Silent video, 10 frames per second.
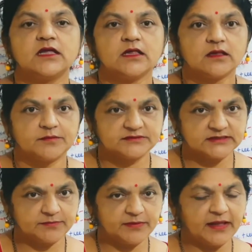Answer
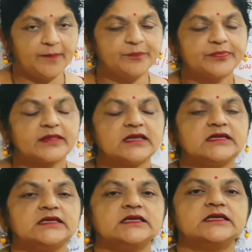will be,
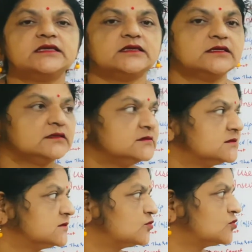he
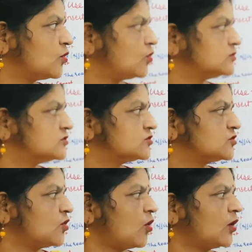was so
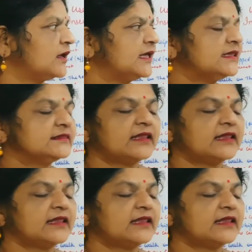strong